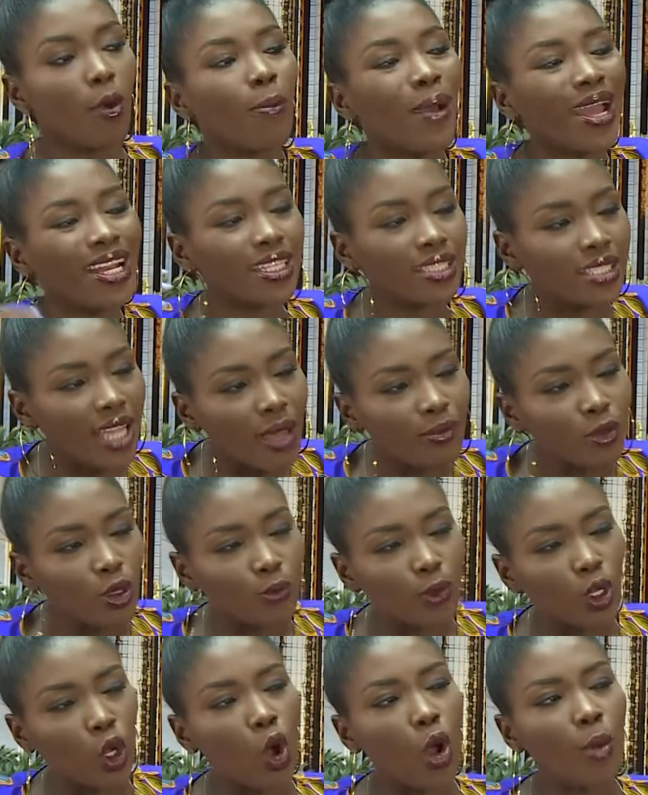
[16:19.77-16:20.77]
But by the time you
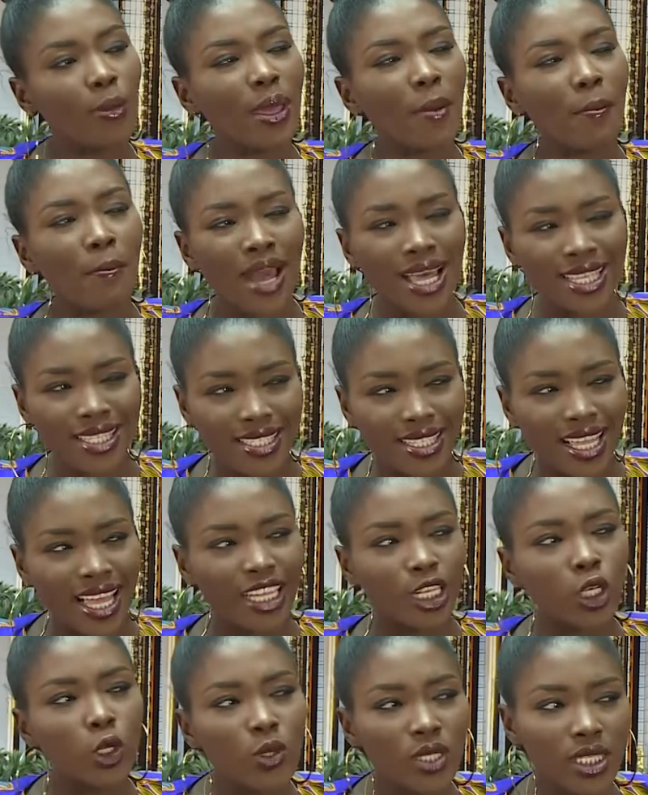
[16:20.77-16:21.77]
become a master,
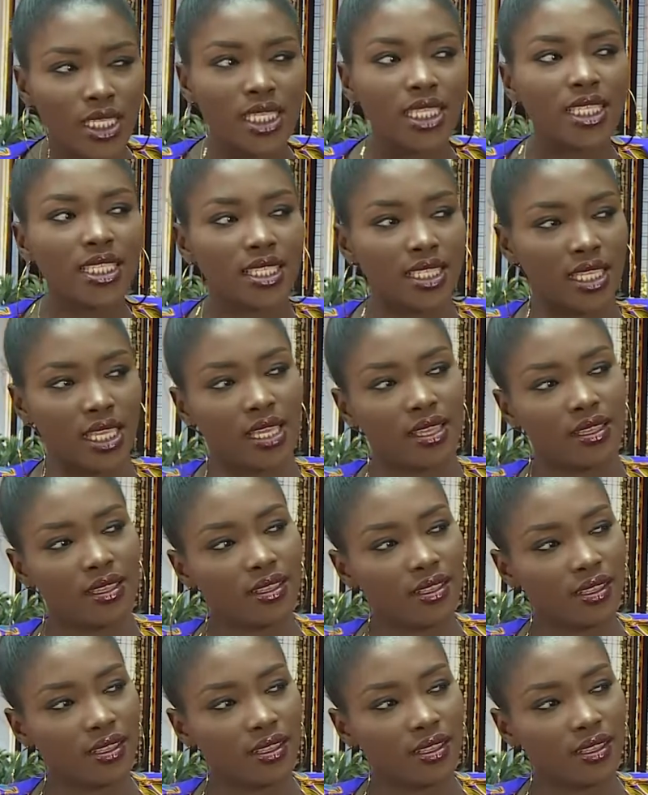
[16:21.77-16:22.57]
it looks easy.